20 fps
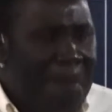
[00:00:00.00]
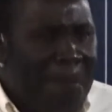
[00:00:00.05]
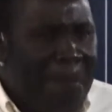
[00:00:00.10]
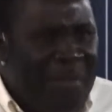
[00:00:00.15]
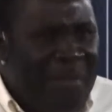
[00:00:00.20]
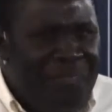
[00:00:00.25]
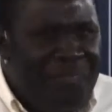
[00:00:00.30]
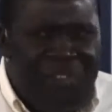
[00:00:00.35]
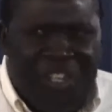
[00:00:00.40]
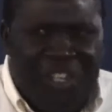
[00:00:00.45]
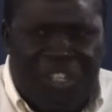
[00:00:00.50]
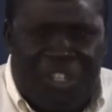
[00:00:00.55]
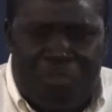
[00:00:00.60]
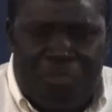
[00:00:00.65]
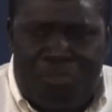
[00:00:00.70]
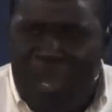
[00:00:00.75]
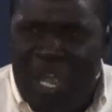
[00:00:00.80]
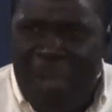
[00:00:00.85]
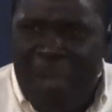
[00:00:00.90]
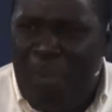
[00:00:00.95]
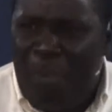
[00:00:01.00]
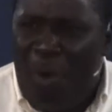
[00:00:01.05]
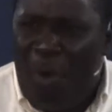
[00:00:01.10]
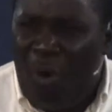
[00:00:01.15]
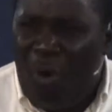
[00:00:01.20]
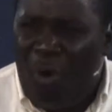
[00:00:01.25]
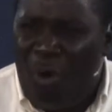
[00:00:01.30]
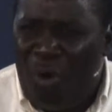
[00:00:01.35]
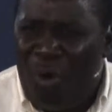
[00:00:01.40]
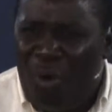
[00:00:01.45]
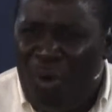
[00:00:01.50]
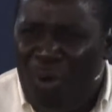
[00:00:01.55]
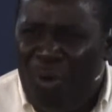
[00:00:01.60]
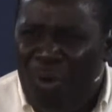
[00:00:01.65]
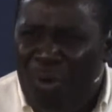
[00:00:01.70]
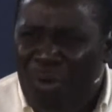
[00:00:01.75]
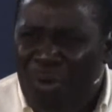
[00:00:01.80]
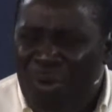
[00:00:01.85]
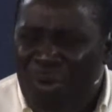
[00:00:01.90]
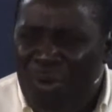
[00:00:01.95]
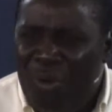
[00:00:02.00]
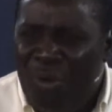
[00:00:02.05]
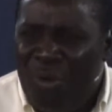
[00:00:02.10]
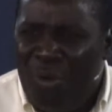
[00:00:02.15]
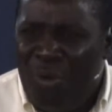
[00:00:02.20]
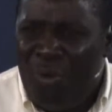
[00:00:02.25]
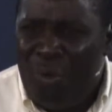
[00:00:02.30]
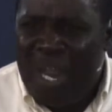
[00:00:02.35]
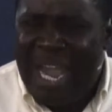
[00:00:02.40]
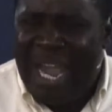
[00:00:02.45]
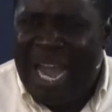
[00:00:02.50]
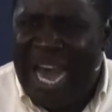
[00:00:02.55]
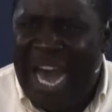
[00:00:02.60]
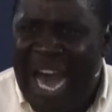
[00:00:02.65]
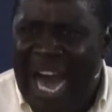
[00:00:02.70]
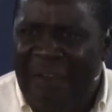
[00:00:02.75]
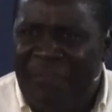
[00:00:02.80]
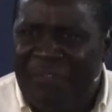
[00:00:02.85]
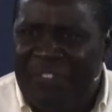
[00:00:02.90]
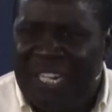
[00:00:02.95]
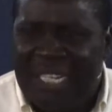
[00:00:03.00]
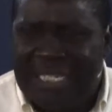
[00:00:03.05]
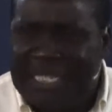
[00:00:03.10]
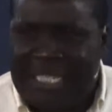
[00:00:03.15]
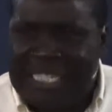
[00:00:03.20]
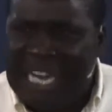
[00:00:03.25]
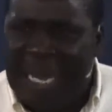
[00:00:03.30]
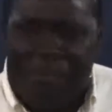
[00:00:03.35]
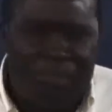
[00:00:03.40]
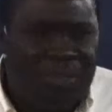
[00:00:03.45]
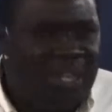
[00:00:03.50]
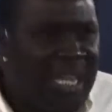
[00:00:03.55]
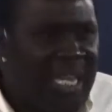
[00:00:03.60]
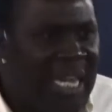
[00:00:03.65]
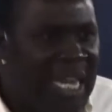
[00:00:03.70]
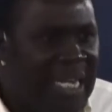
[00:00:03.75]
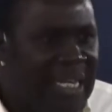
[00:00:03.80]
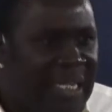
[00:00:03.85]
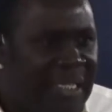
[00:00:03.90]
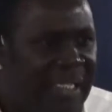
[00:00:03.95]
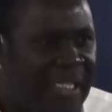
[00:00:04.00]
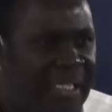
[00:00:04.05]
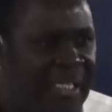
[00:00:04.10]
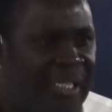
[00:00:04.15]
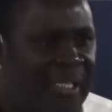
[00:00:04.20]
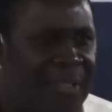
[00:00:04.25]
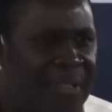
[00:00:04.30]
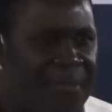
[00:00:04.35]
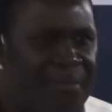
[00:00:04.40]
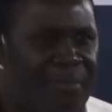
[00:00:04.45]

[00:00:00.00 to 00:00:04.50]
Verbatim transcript: But these people were after something else.